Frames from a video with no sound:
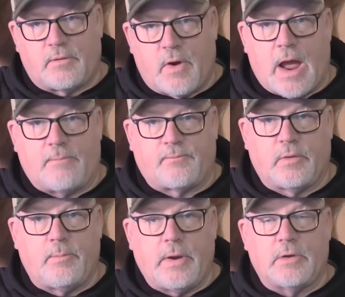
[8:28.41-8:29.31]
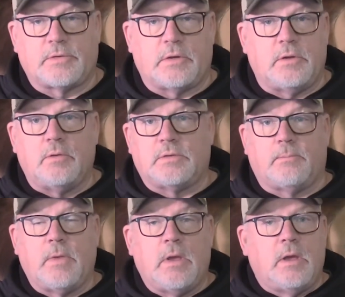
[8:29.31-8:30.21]
drop for the bears to use
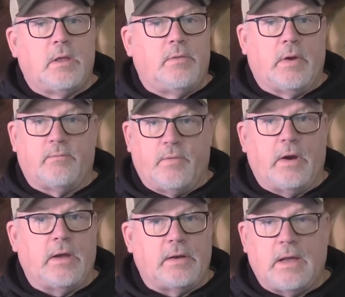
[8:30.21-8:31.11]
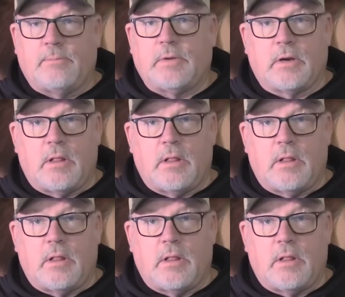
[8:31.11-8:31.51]
them. They're very adept at